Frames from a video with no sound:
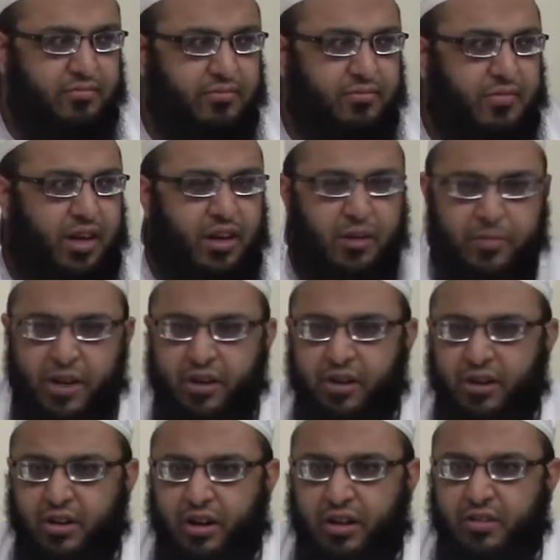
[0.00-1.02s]
And
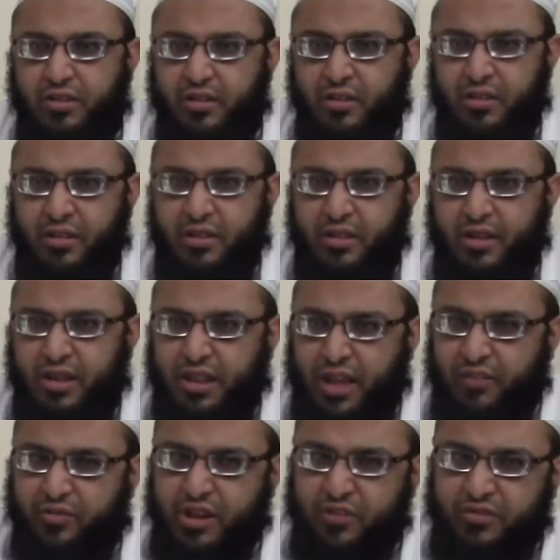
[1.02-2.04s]
depending on the
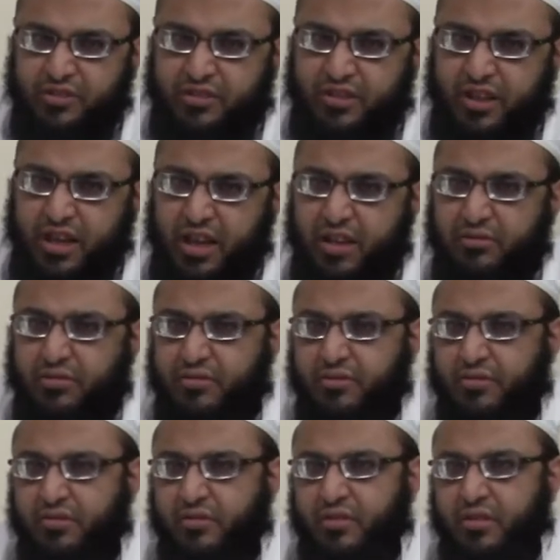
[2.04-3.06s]
level of a slave,
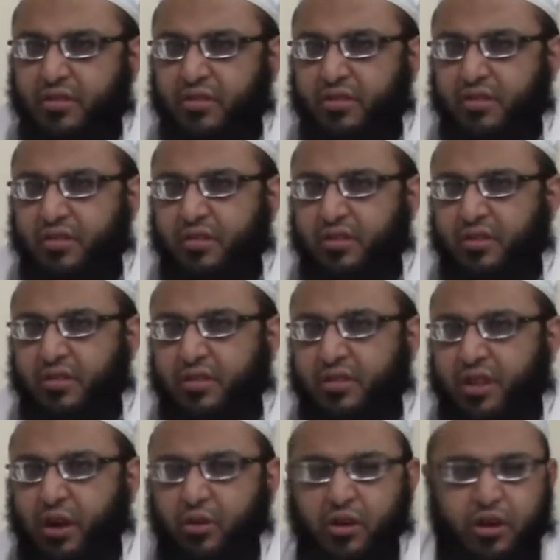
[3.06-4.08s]

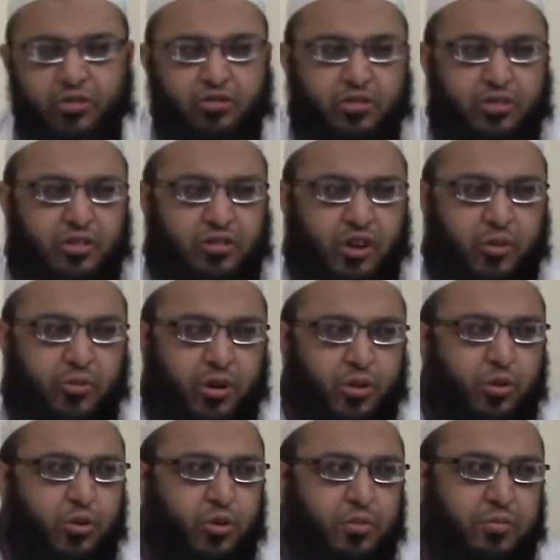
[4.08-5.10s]
that would also determine
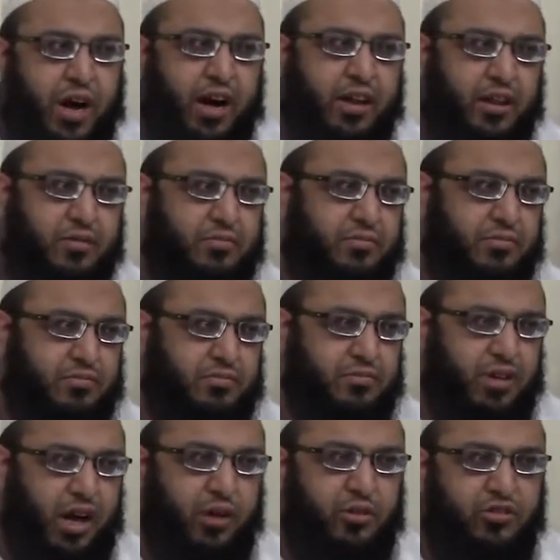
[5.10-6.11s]
who would buy them,
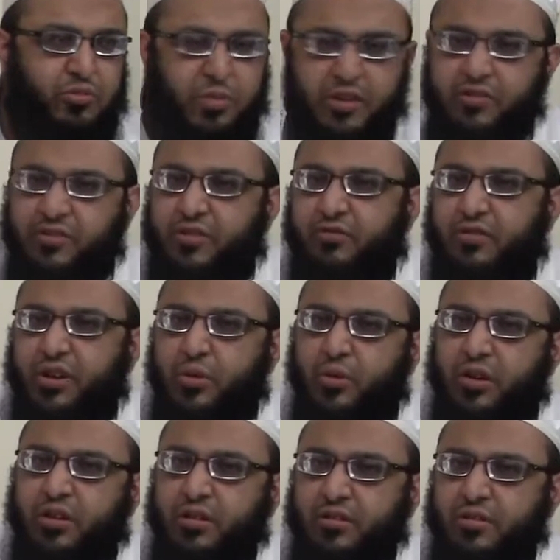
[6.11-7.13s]
how expensive they
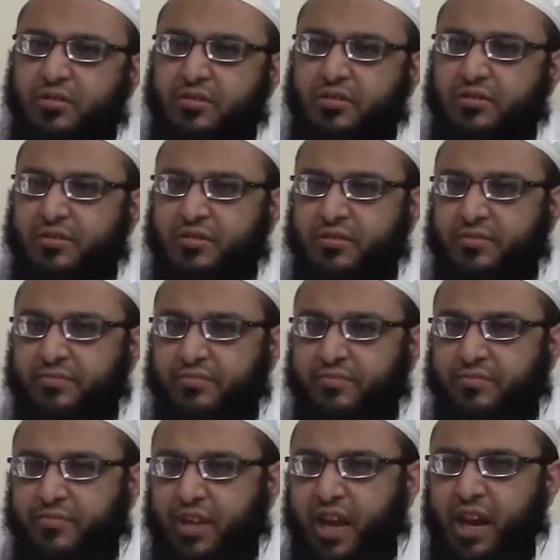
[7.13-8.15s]
were.
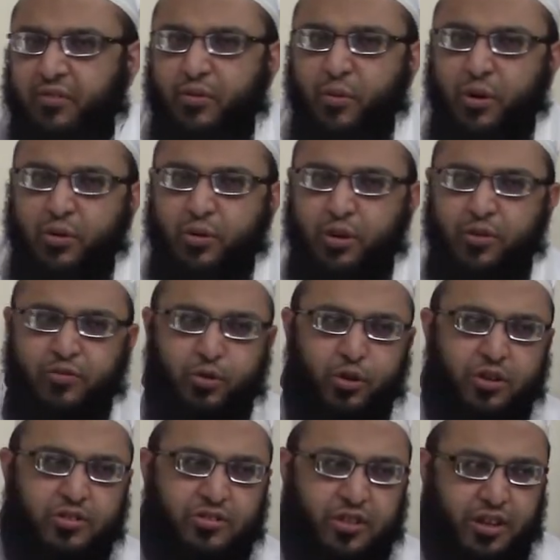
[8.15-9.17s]
Not everyone could
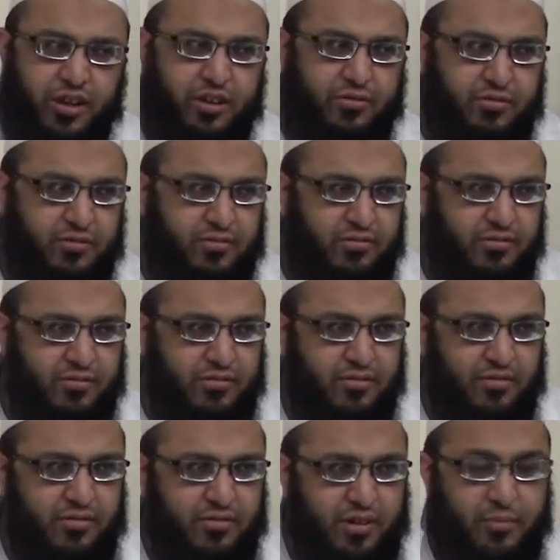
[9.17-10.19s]
afford a slave,
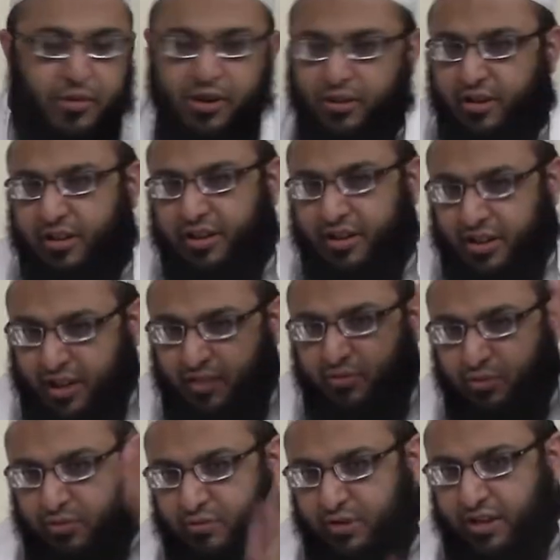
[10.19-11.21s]
depending on their
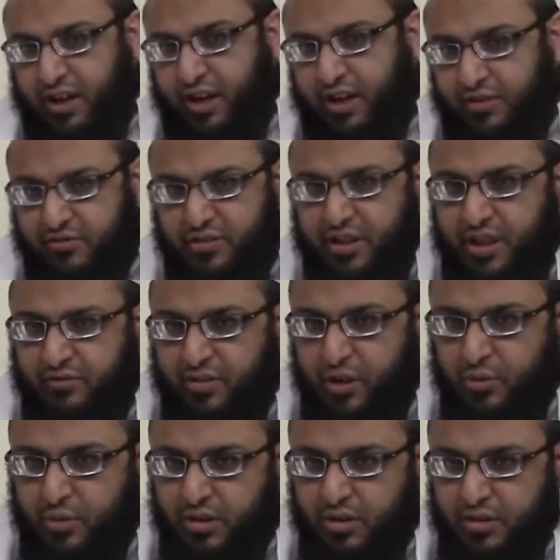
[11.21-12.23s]
level, what kind of slave they
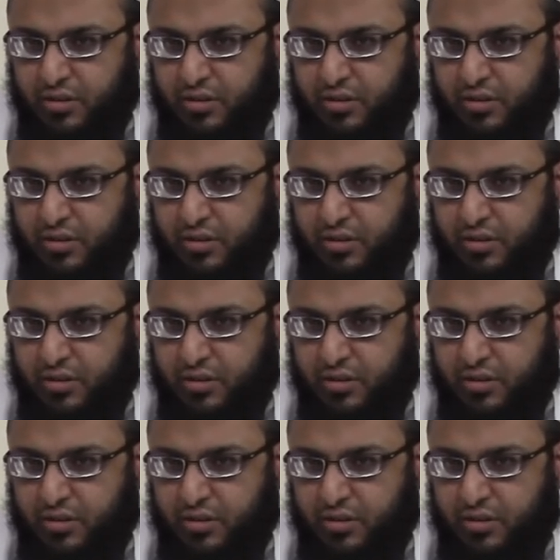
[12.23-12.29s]
were.